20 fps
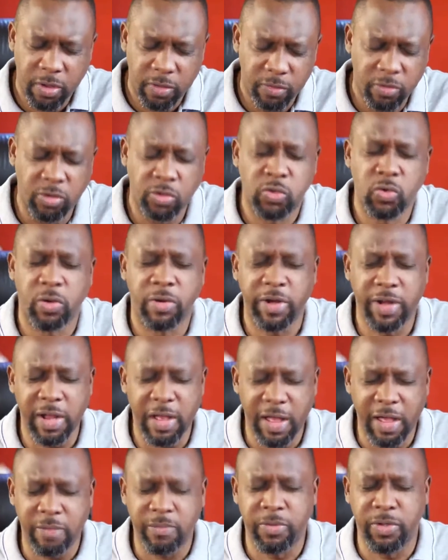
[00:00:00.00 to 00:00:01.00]
Those who already
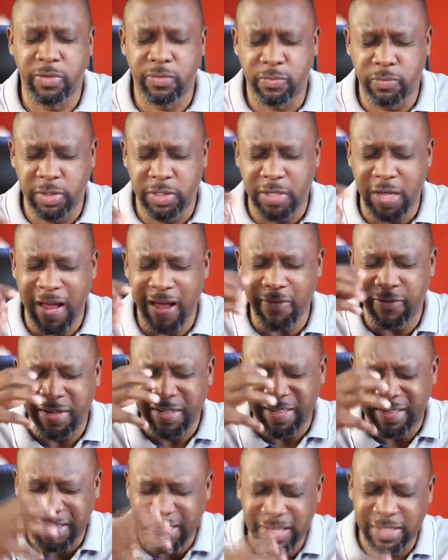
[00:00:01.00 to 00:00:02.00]
have but have a
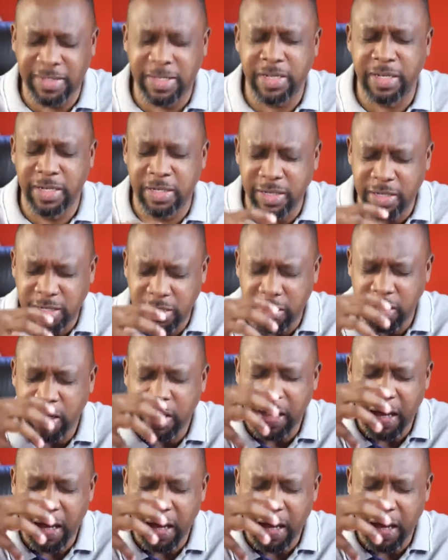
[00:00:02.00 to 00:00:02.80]
sense that they need